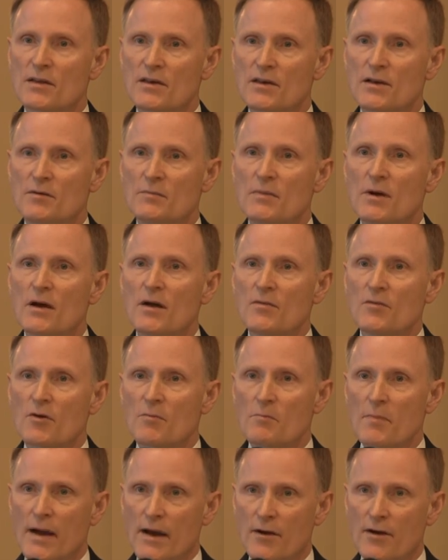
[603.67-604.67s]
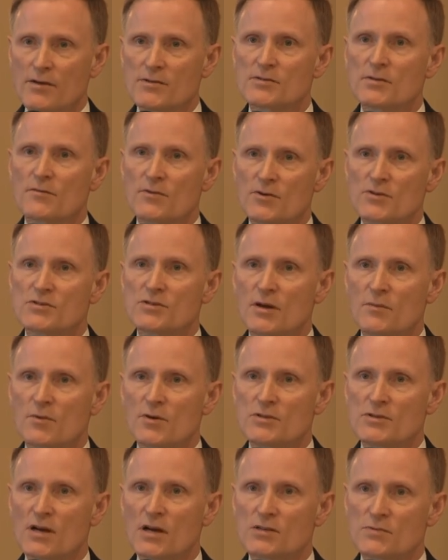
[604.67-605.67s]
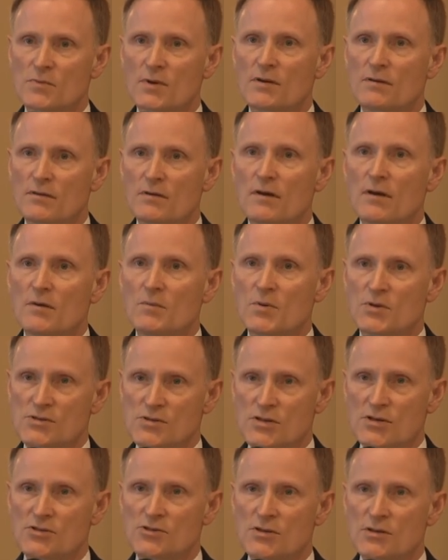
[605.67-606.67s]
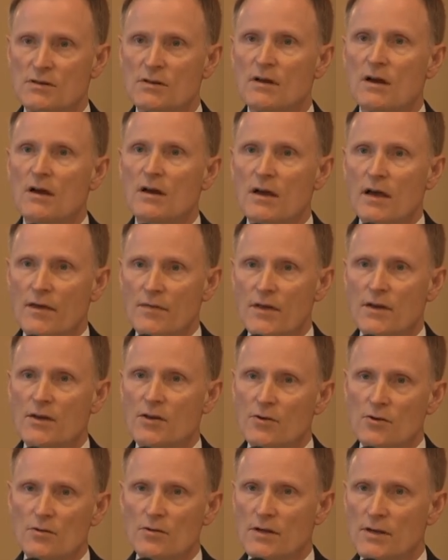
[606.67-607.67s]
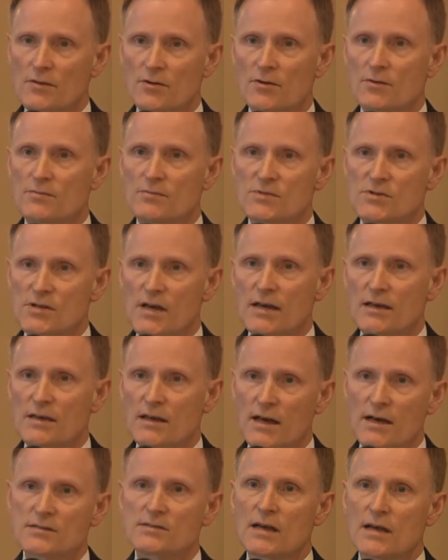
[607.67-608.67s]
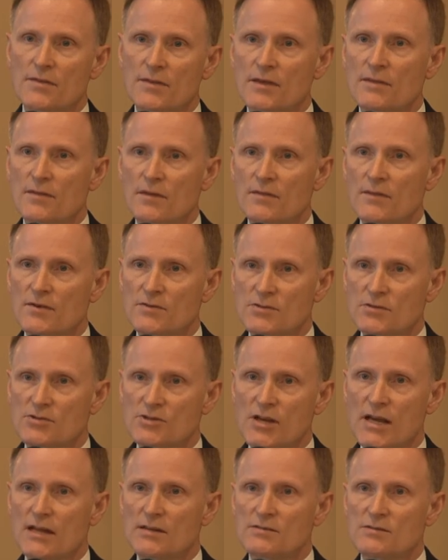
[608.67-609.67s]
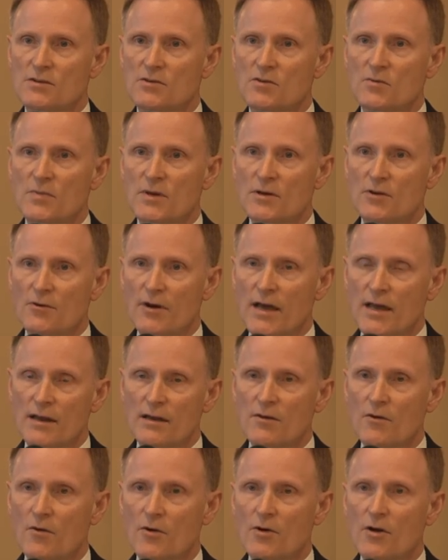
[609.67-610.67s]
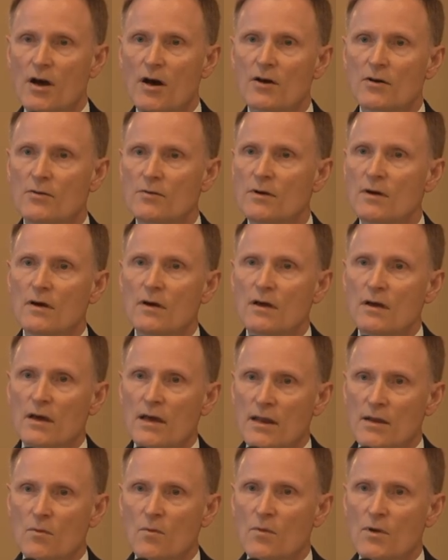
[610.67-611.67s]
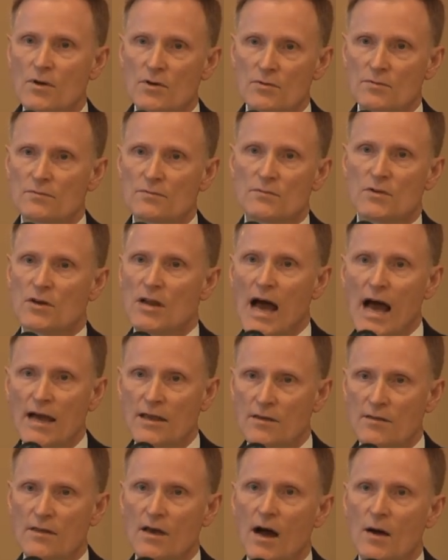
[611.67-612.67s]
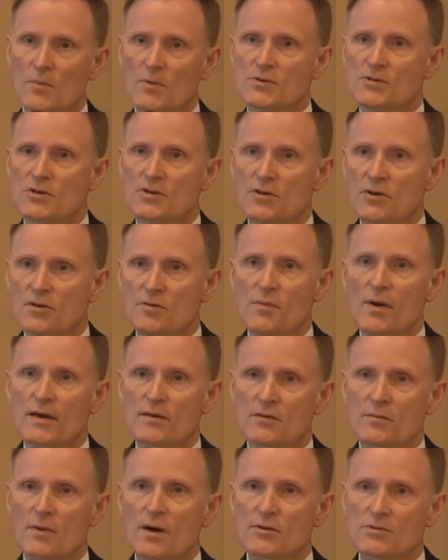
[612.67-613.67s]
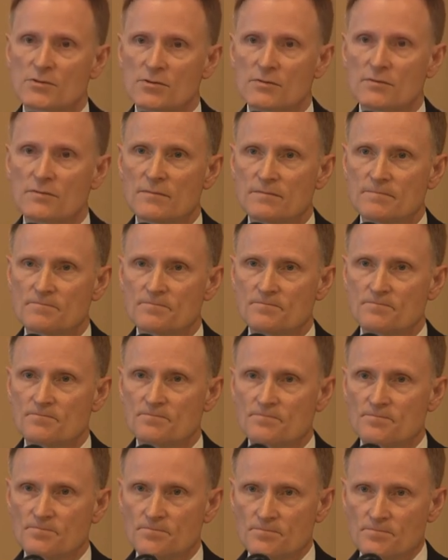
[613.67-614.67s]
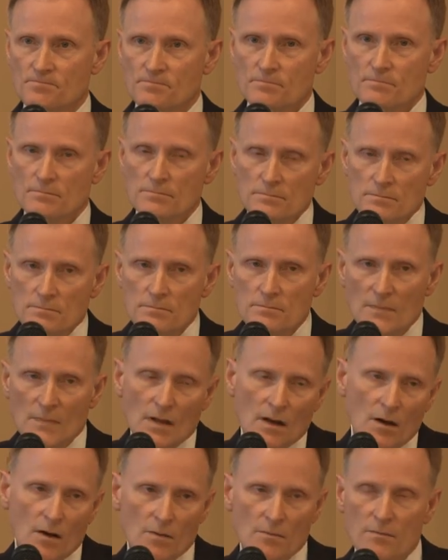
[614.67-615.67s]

to him the merits of your summary judgment position, and then he'll either say, yes, I think that there's a chance that it'll be granted, or no, and he'll deny you the opportunity to make the motion. You know,